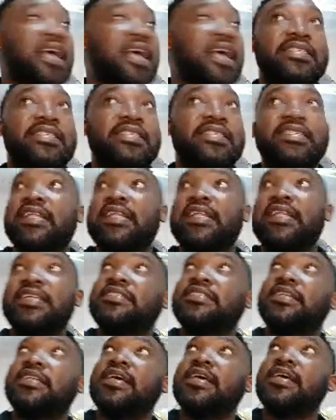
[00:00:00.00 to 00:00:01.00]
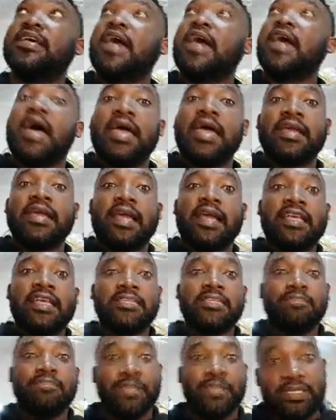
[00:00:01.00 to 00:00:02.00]
it cleans high-rise
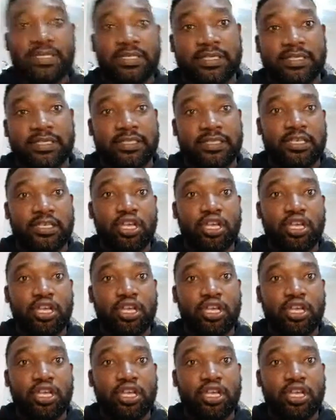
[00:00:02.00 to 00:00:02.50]
buildings.